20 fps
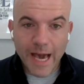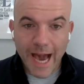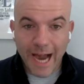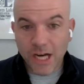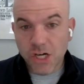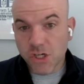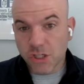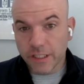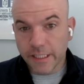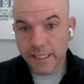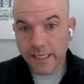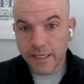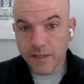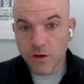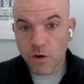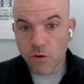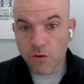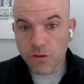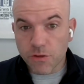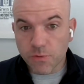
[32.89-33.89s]
actually
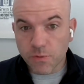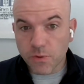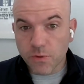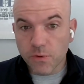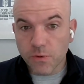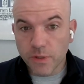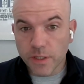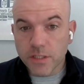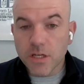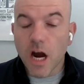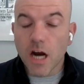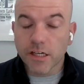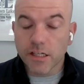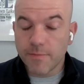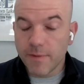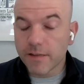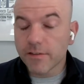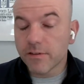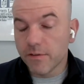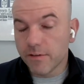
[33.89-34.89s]
go through and talk
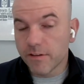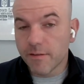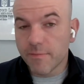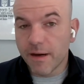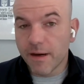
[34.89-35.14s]
to my students